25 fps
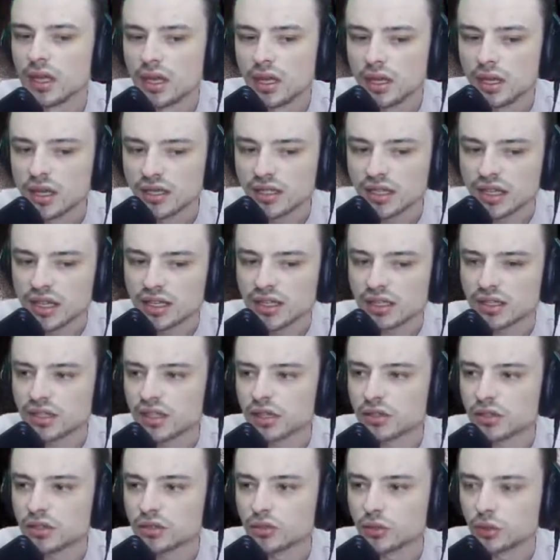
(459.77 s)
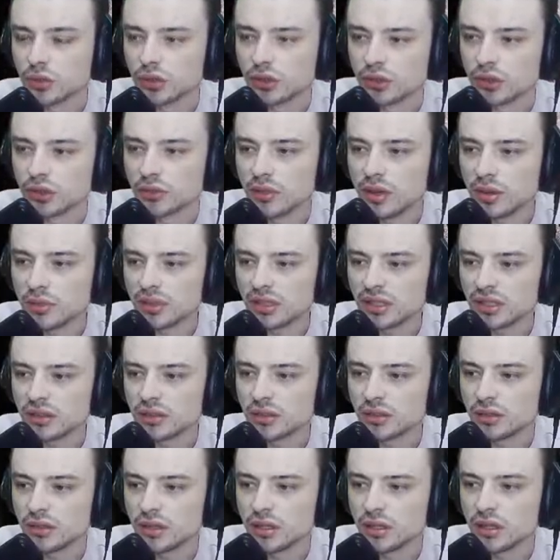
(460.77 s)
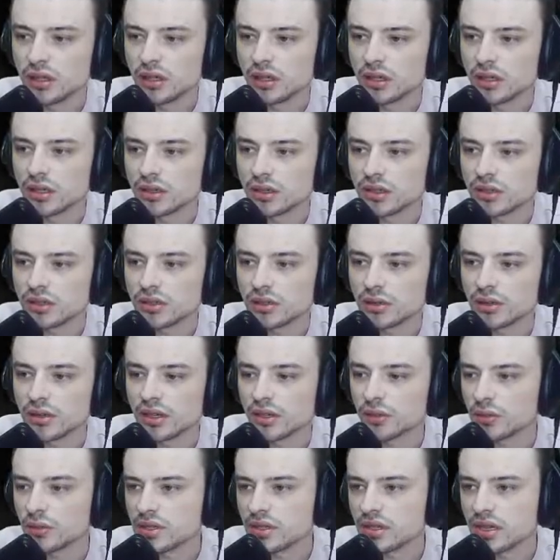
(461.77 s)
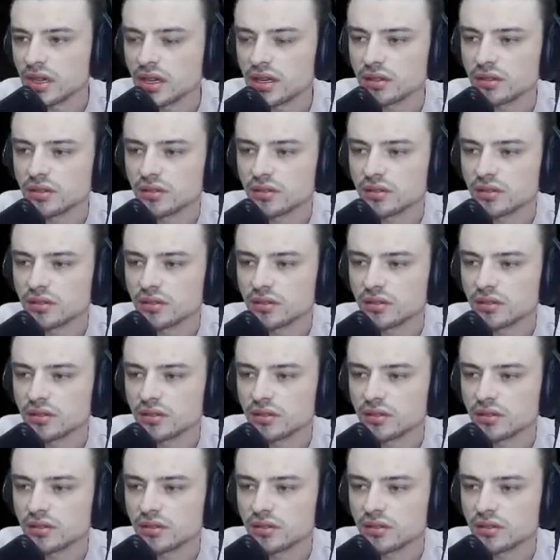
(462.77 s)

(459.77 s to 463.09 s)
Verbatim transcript: Is that like the tutorial maybe? Uh, let's go there. What is that?